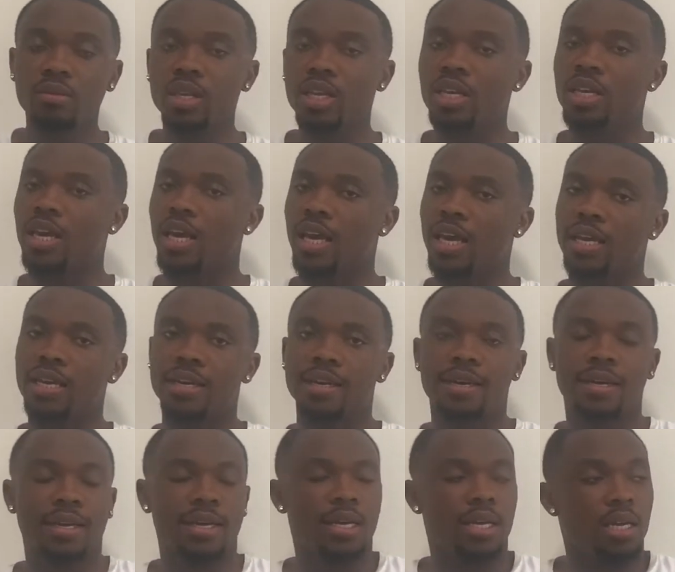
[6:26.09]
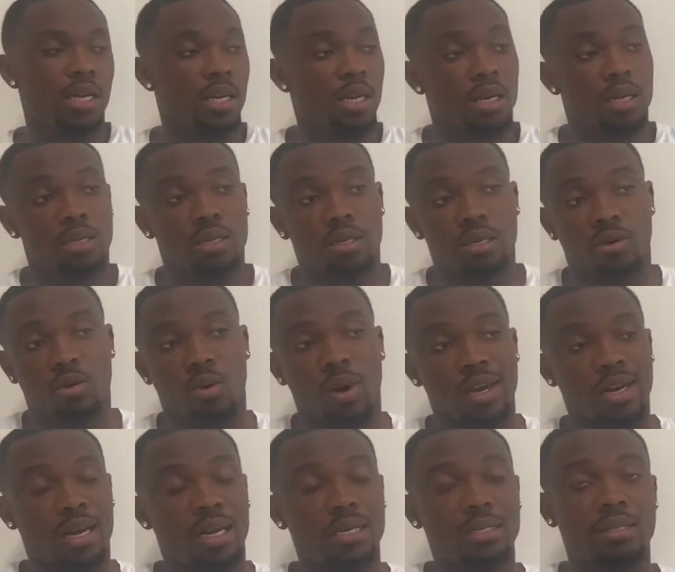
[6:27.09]
And quite
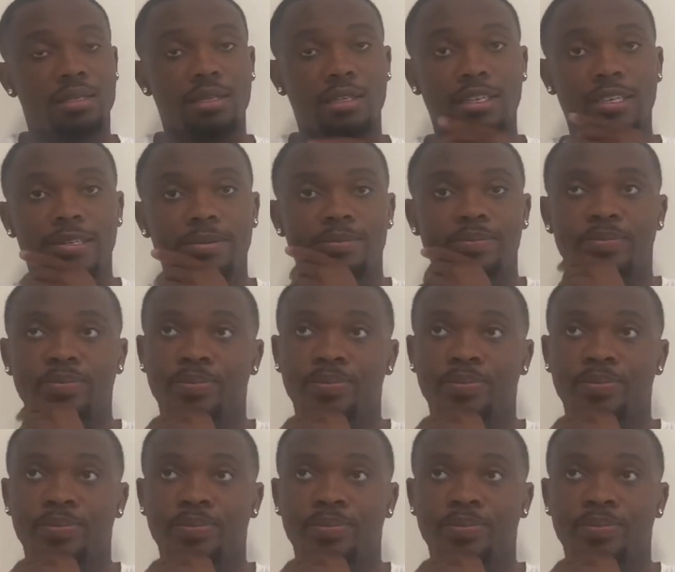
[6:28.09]
honestly,